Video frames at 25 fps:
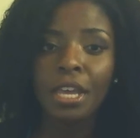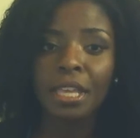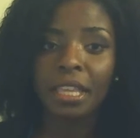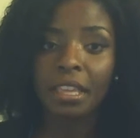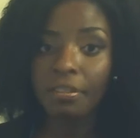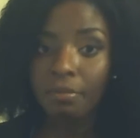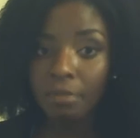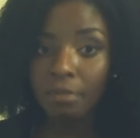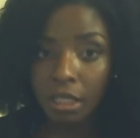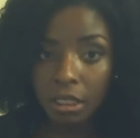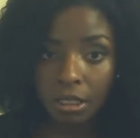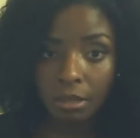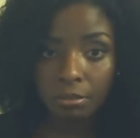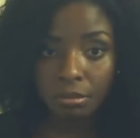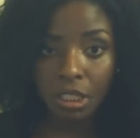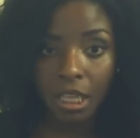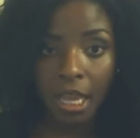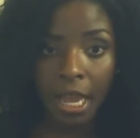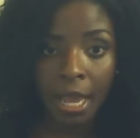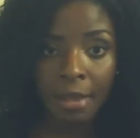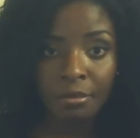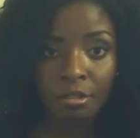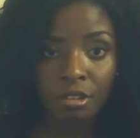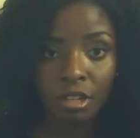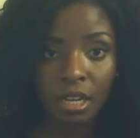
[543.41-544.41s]
give me some
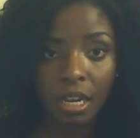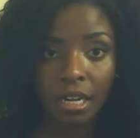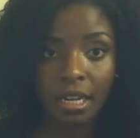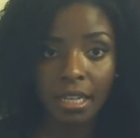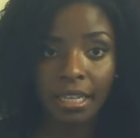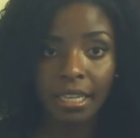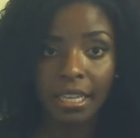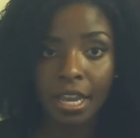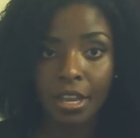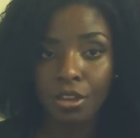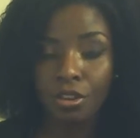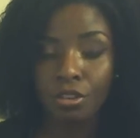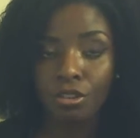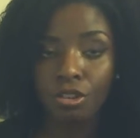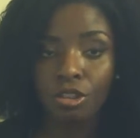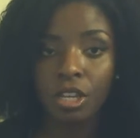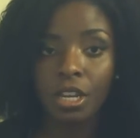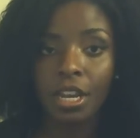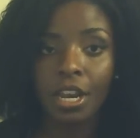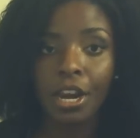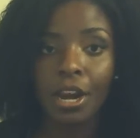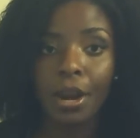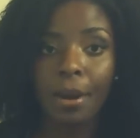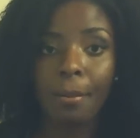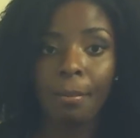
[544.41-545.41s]
time to kind of get used
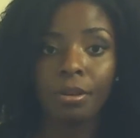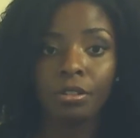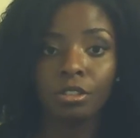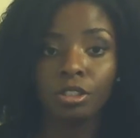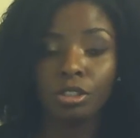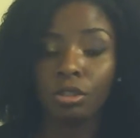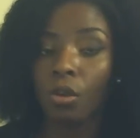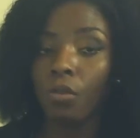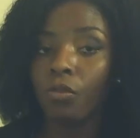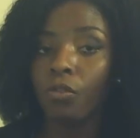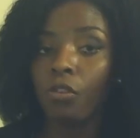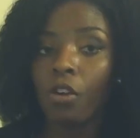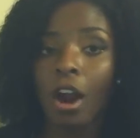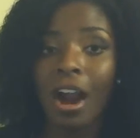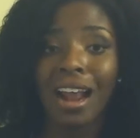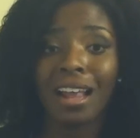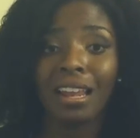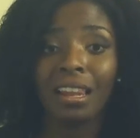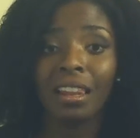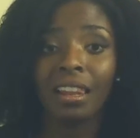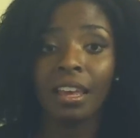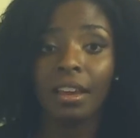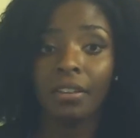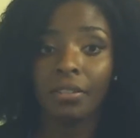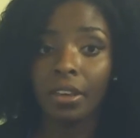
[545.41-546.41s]
to hair, but so far I
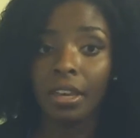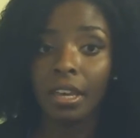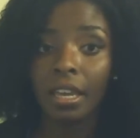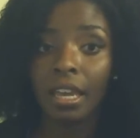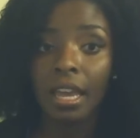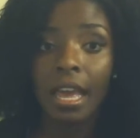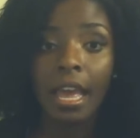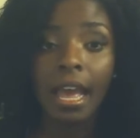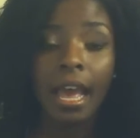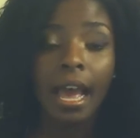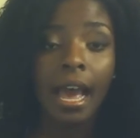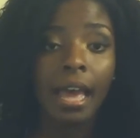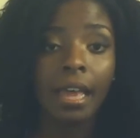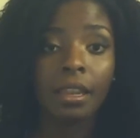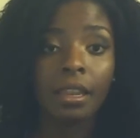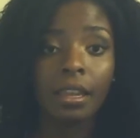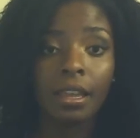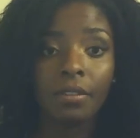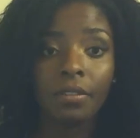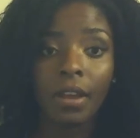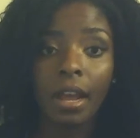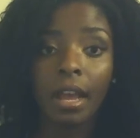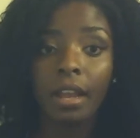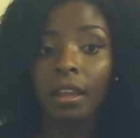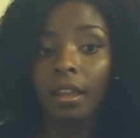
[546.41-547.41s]
love it. I
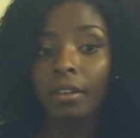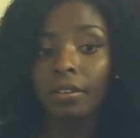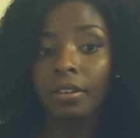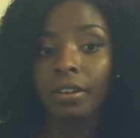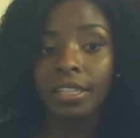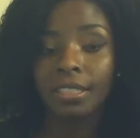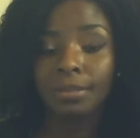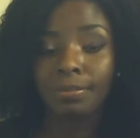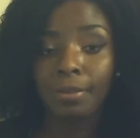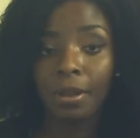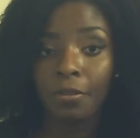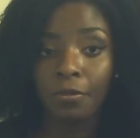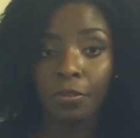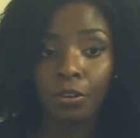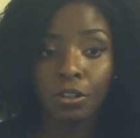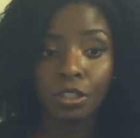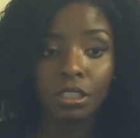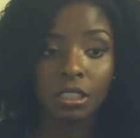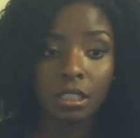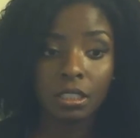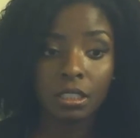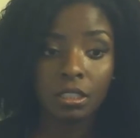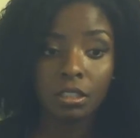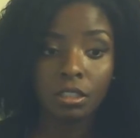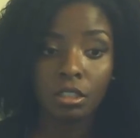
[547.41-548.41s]
love it. I love it. As my
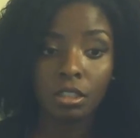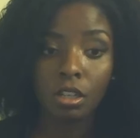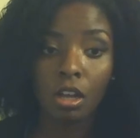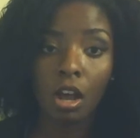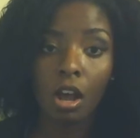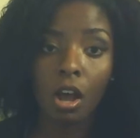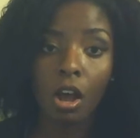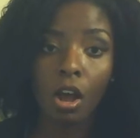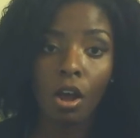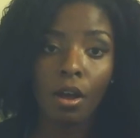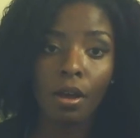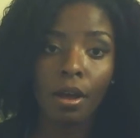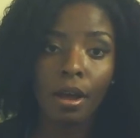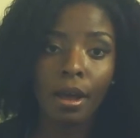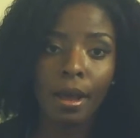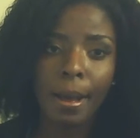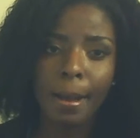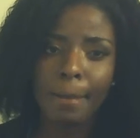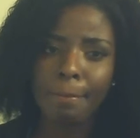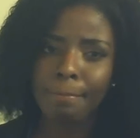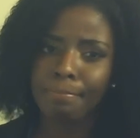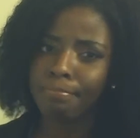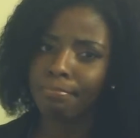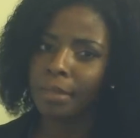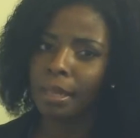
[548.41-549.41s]
first install,
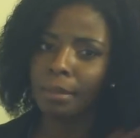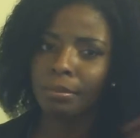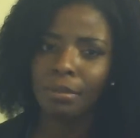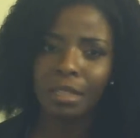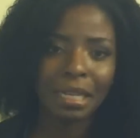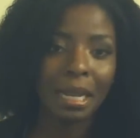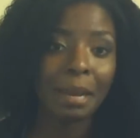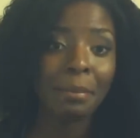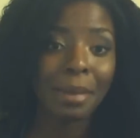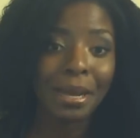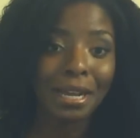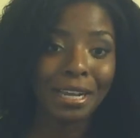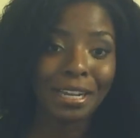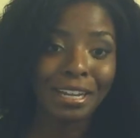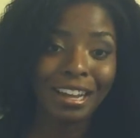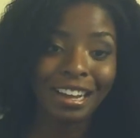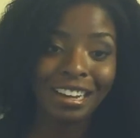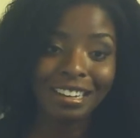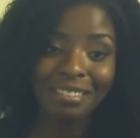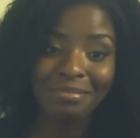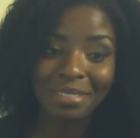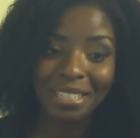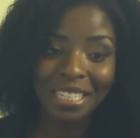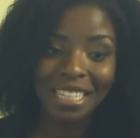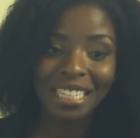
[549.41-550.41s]
um, I'm looking at my
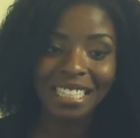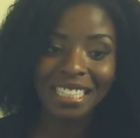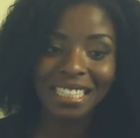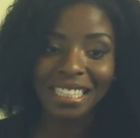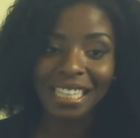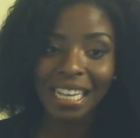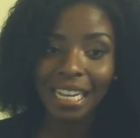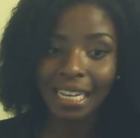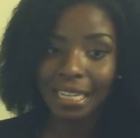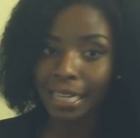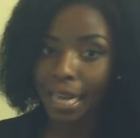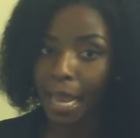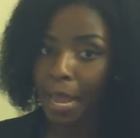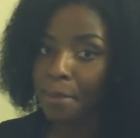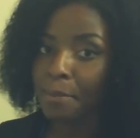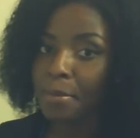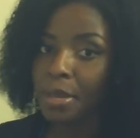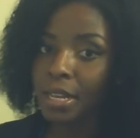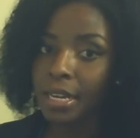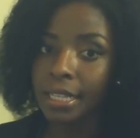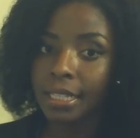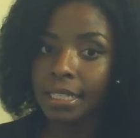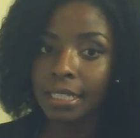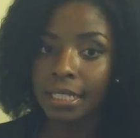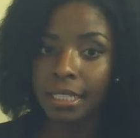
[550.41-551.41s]
clock because it's like nine
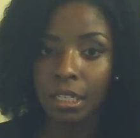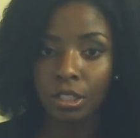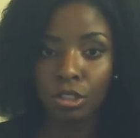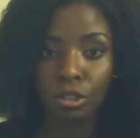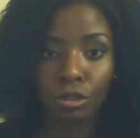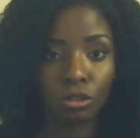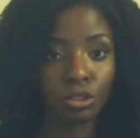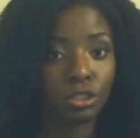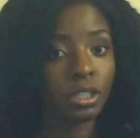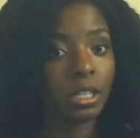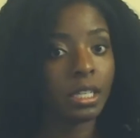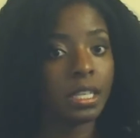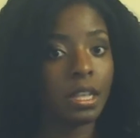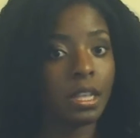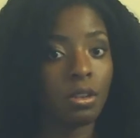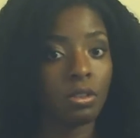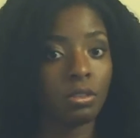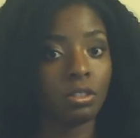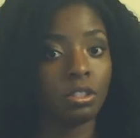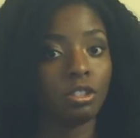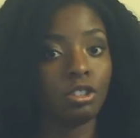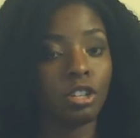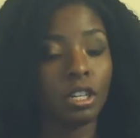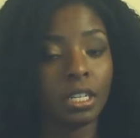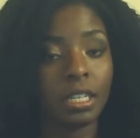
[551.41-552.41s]
minutes, and I told you guys I
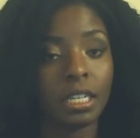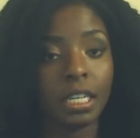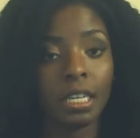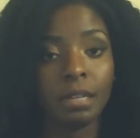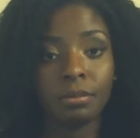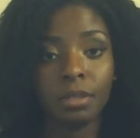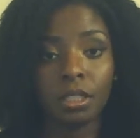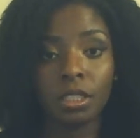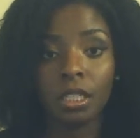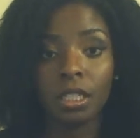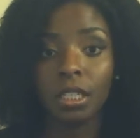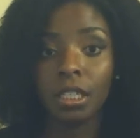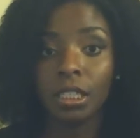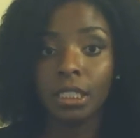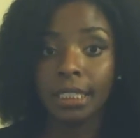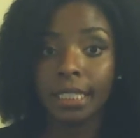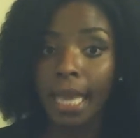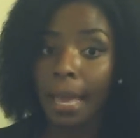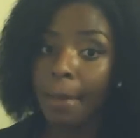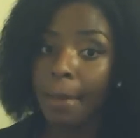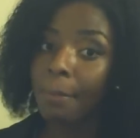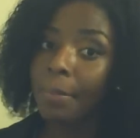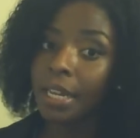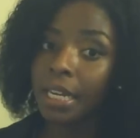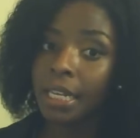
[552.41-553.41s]
was trying to keep this under
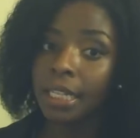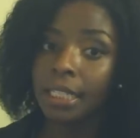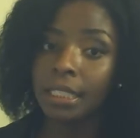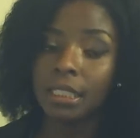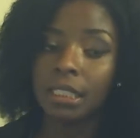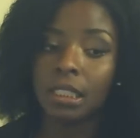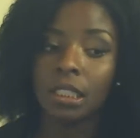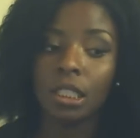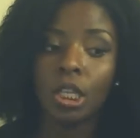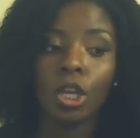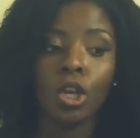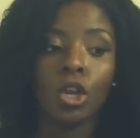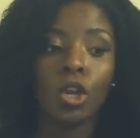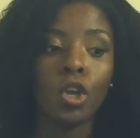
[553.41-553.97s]
ten minutes.